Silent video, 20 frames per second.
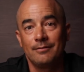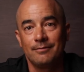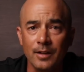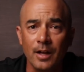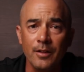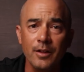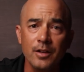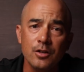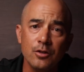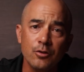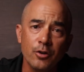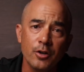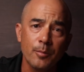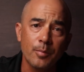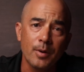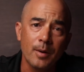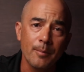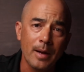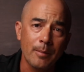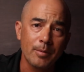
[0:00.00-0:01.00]
Now that you know your
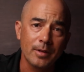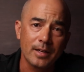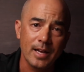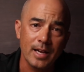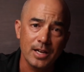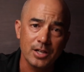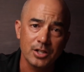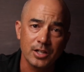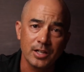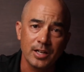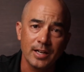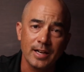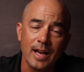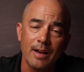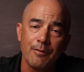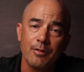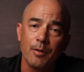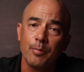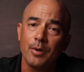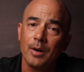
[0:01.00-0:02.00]
pump application and
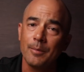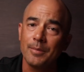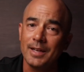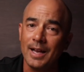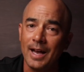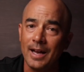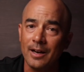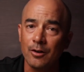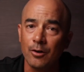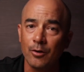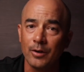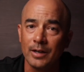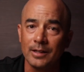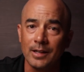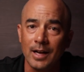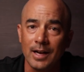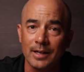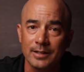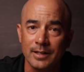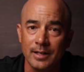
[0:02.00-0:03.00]
have the pump category
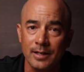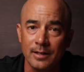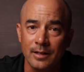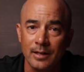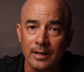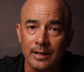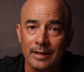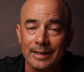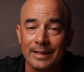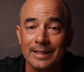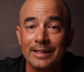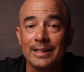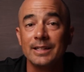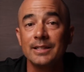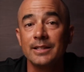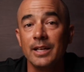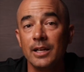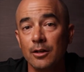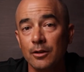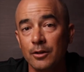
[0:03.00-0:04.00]
locked in,
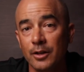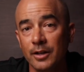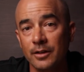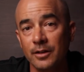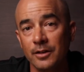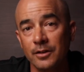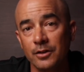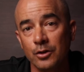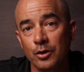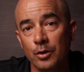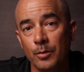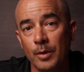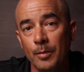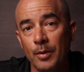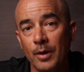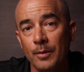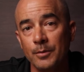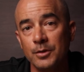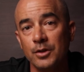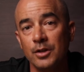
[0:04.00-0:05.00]
let's take a look at the Tsurumi
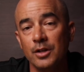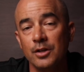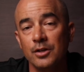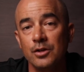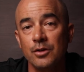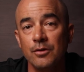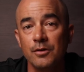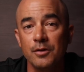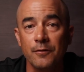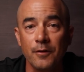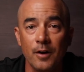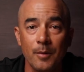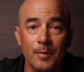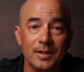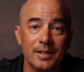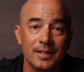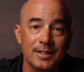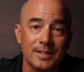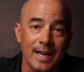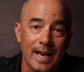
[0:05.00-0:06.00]
pumps you can choose from
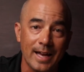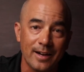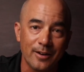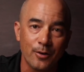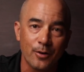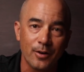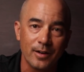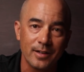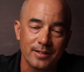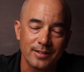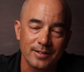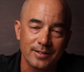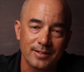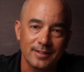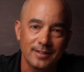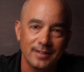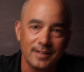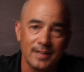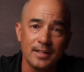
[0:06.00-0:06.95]
in these categories.